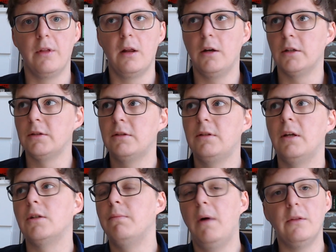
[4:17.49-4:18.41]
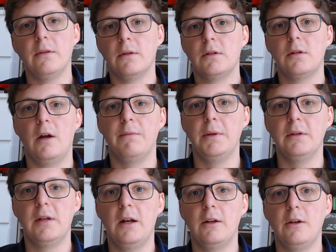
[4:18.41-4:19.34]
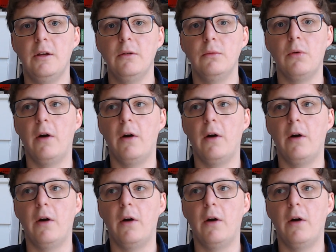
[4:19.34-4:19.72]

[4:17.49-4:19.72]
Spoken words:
The last 6 months, I've been telling you,